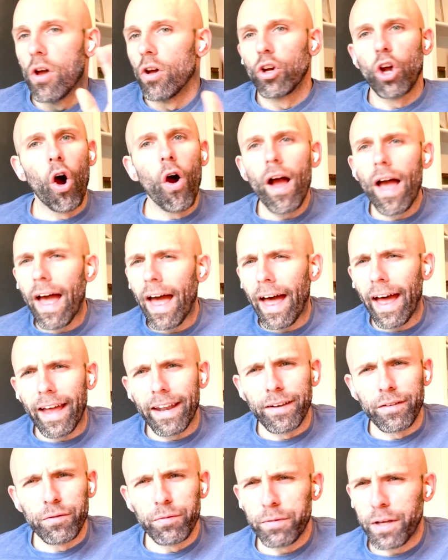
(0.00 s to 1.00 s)
Go
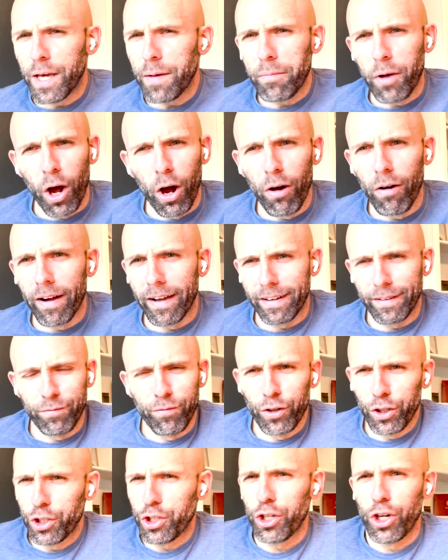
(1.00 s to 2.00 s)
ahead. Keep going,
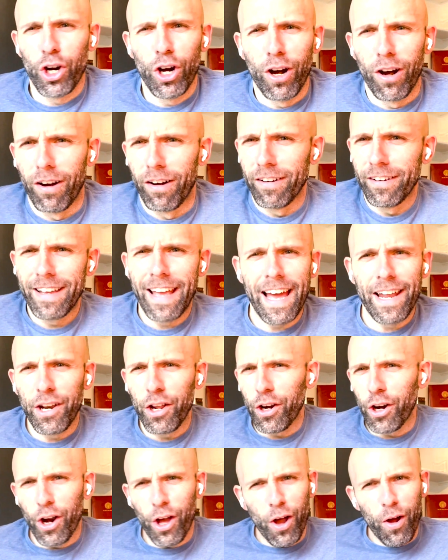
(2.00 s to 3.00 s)
for sure. Yeah,
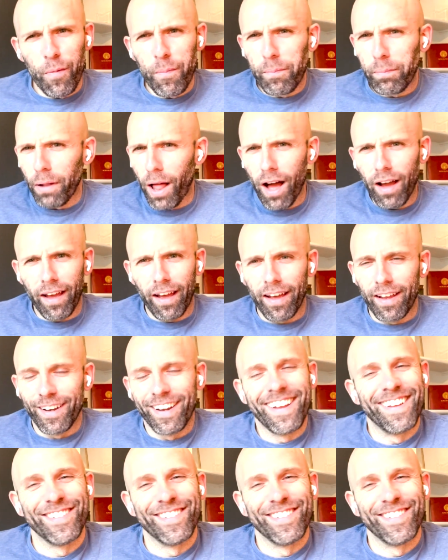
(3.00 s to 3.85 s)
no. Plug it.